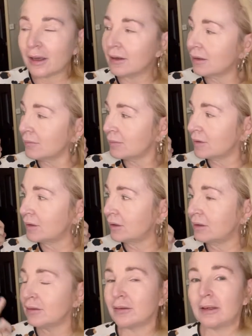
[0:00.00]

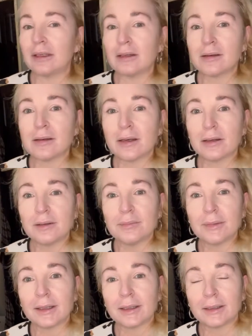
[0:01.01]
Absolute little
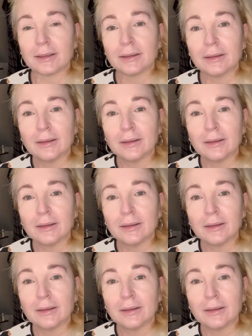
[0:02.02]
nightmare.